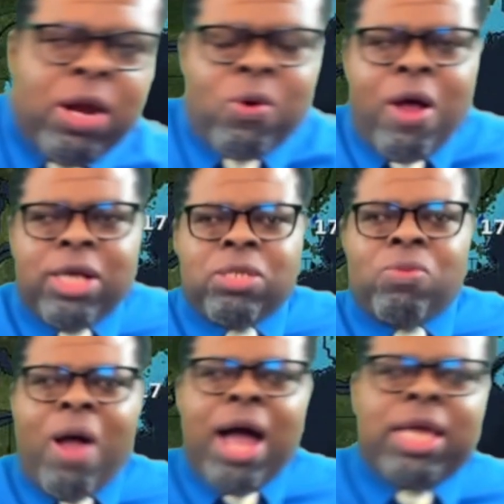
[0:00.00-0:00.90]
across the
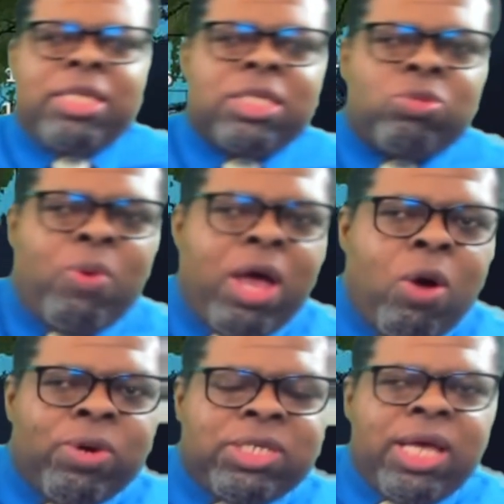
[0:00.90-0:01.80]
Rockies as
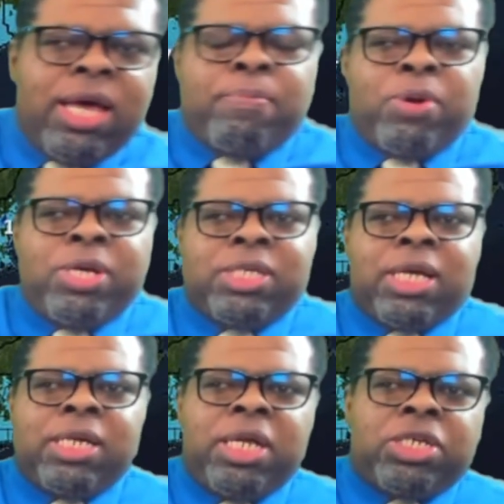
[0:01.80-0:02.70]
well. We're seeing breezy
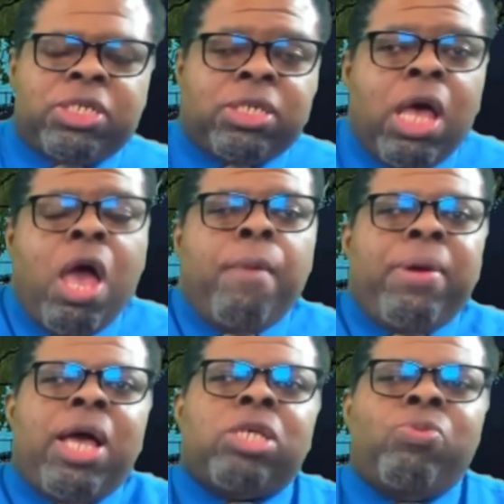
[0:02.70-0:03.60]
conditions
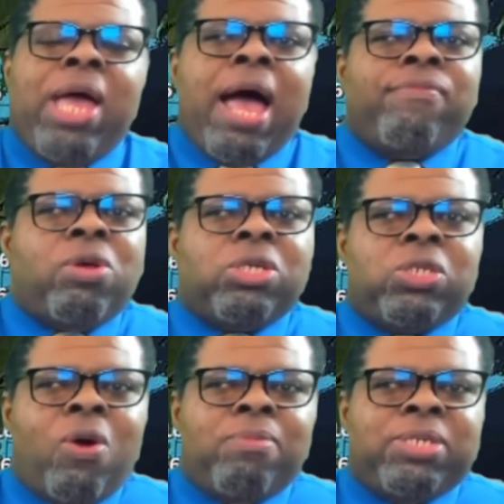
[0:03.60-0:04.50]
because we have those
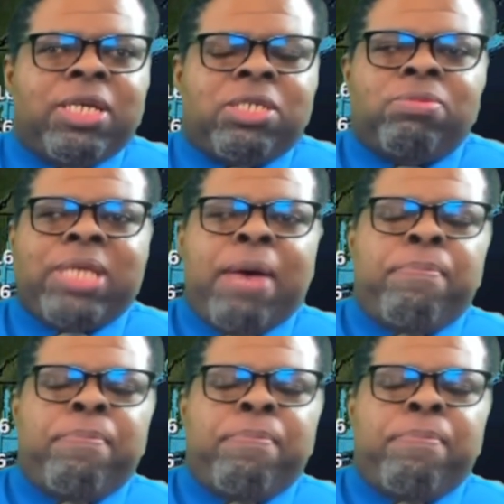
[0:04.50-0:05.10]
storm systems at